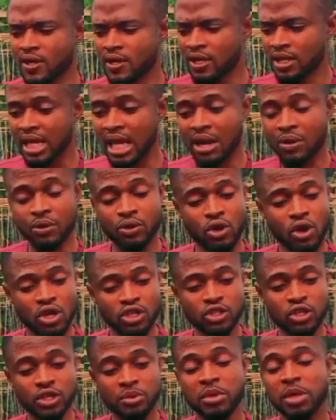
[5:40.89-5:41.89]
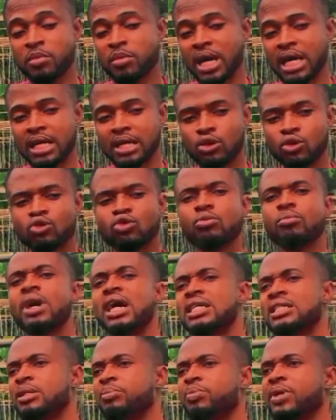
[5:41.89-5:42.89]
Now also remember,
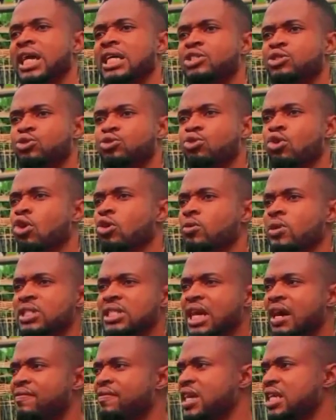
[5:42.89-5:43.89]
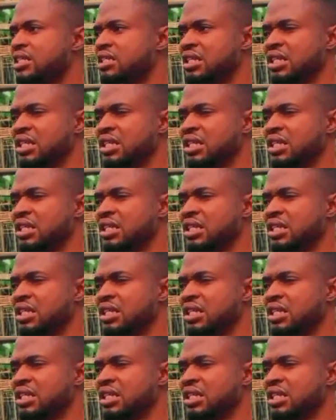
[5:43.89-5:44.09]
cucumber is a plant you always harvest